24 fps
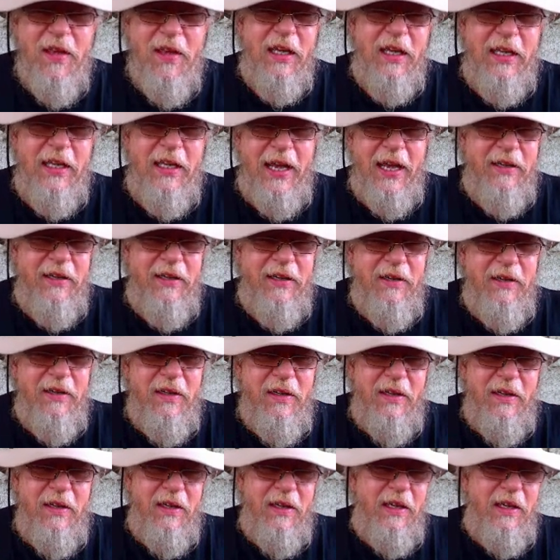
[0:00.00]
yet,
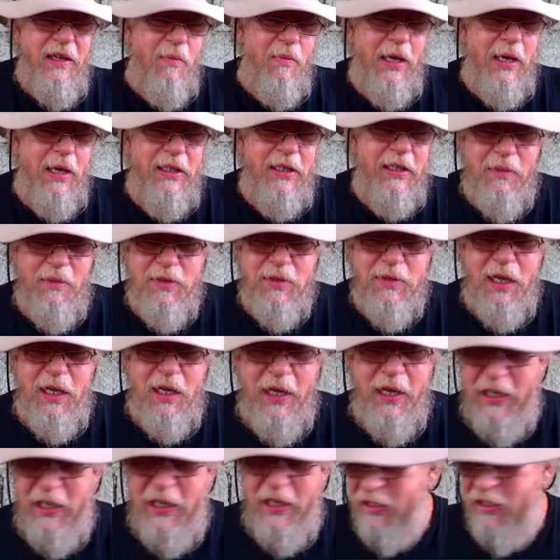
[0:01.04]
you know, my thumbs up
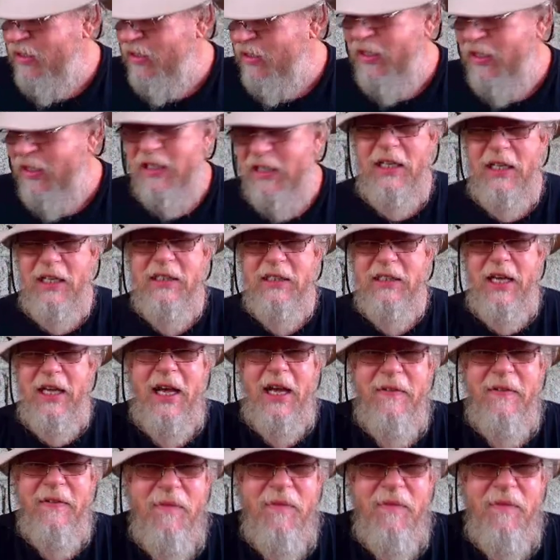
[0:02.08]
ratings and things like that